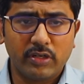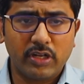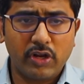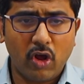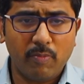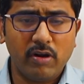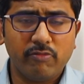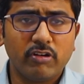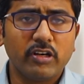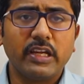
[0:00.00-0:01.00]
normal
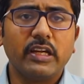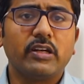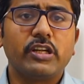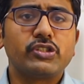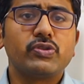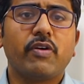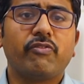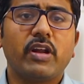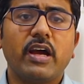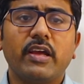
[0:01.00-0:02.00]
working tissue
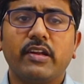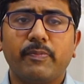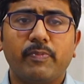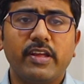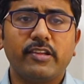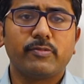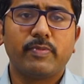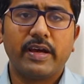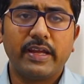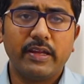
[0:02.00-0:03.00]
of lung is replaced
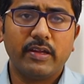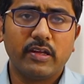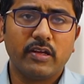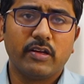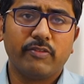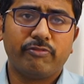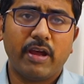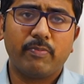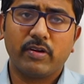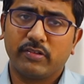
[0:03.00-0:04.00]
by uh,
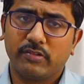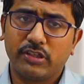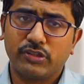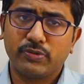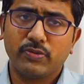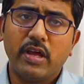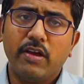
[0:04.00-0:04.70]
fiber tissue